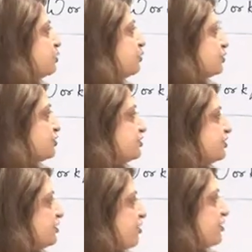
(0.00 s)
social
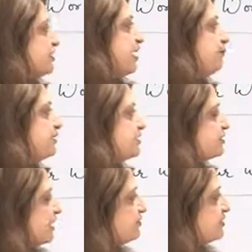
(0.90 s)
security numbers,
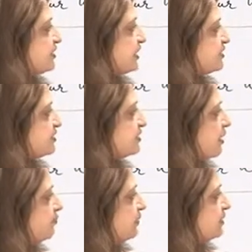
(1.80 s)
driver's license
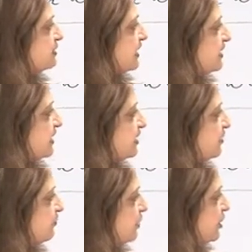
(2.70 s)
numbers, state
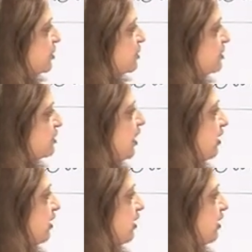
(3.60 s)
identifications,